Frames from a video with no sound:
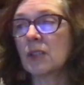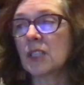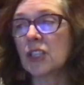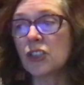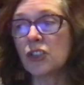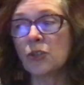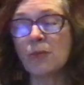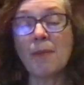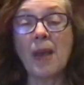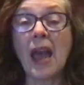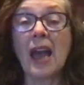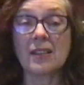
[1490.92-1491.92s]
tissue
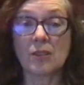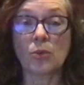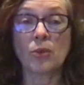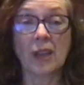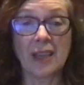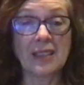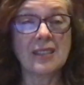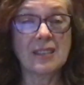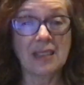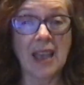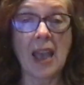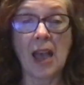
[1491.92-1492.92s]
mass or like a
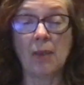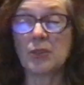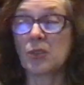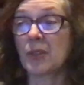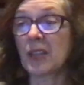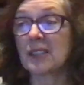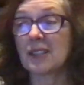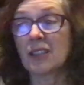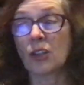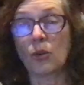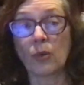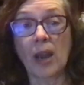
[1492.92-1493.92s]
scab. So that's the
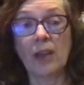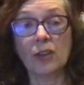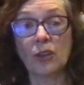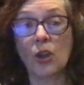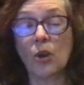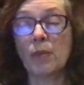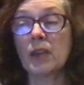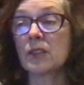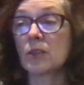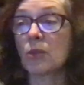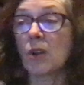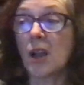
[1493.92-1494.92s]
granuloma.
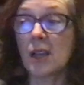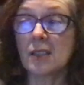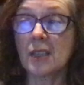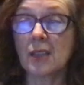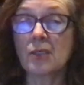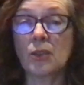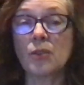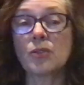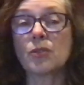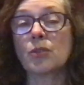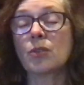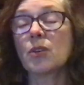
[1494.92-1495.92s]
So contact
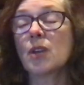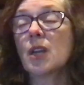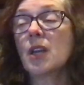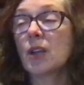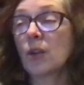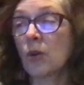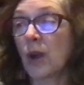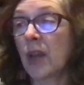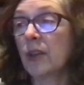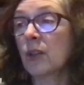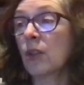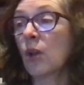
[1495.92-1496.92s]
ulcer
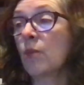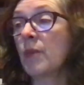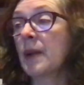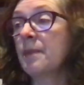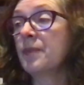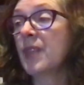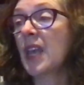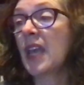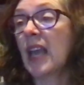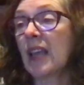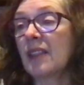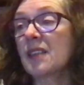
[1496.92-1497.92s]
granuloma
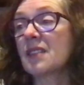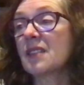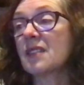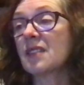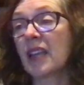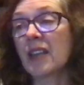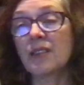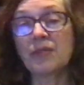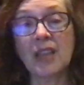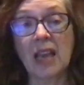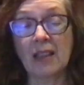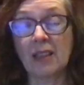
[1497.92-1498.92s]
at the site of
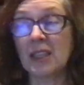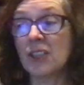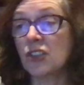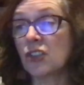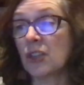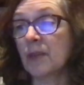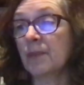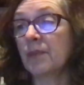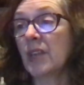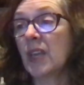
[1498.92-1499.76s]
that lesion.